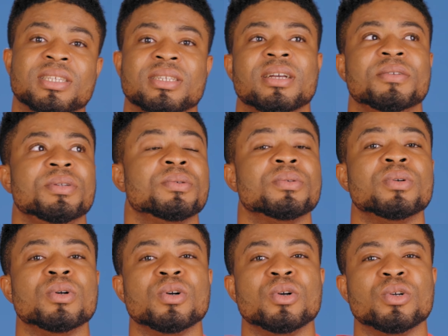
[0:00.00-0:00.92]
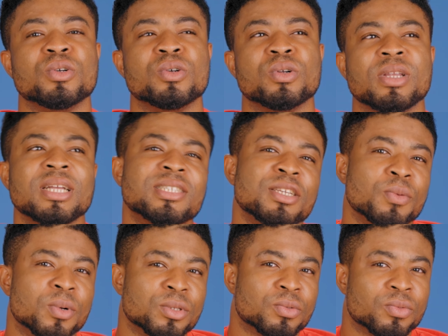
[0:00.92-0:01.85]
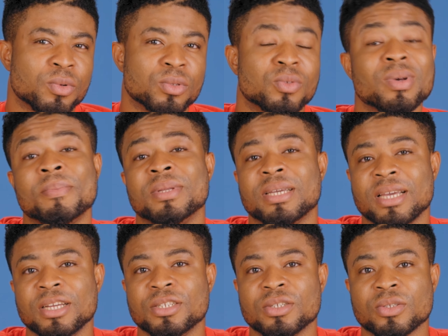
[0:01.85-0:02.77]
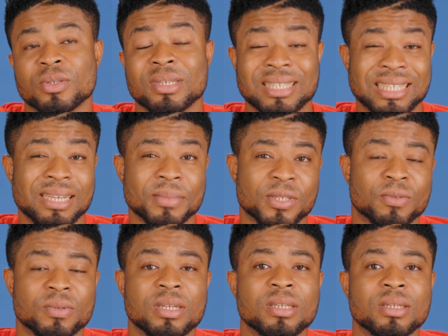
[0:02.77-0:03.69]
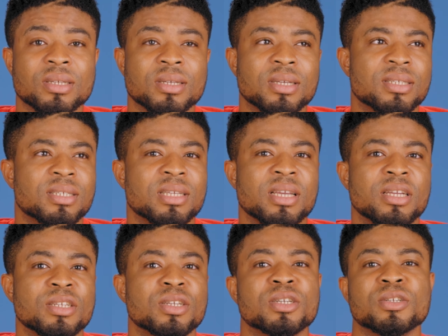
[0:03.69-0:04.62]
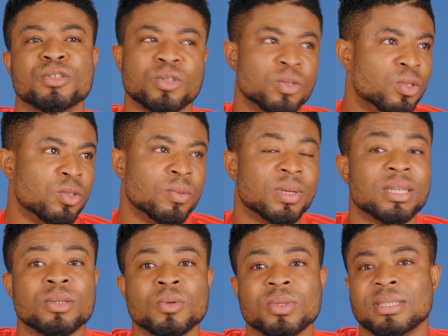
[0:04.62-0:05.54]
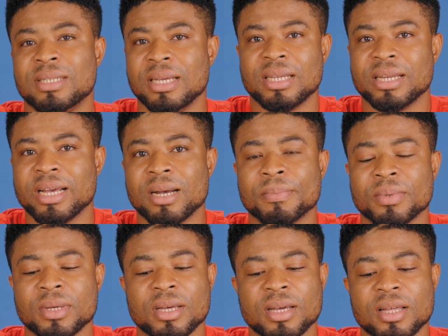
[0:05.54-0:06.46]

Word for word: scenario. Let's say you want to run two applications on the same screen, say YouTube and a note-taking app.